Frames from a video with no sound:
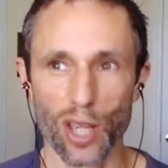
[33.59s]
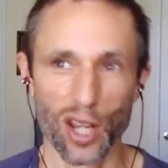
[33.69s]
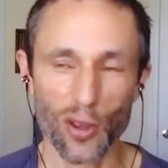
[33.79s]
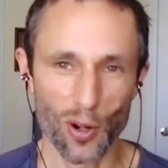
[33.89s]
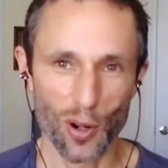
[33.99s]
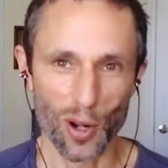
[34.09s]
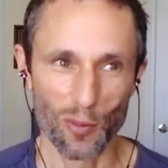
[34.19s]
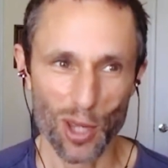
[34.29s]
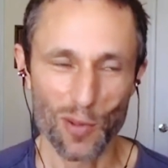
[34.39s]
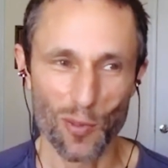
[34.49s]
Another
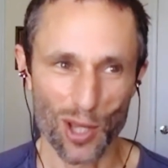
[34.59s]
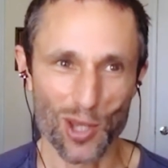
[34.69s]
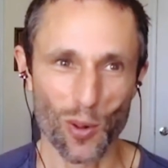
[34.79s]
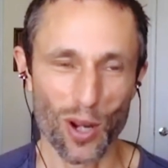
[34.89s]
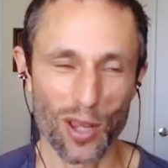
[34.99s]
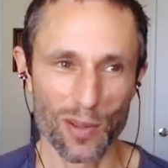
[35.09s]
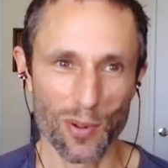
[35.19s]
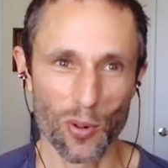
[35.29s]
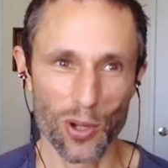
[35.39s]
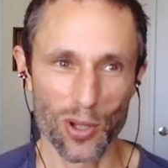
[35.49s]
reason why story is
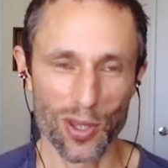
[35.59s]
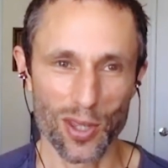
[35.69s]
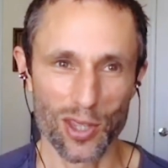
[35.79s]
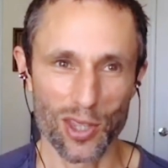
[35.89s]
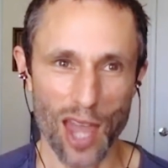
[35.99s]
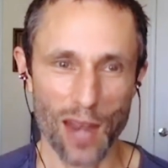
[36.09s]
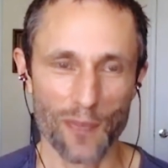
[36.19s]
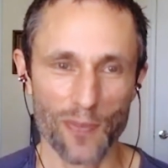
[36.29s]
important is that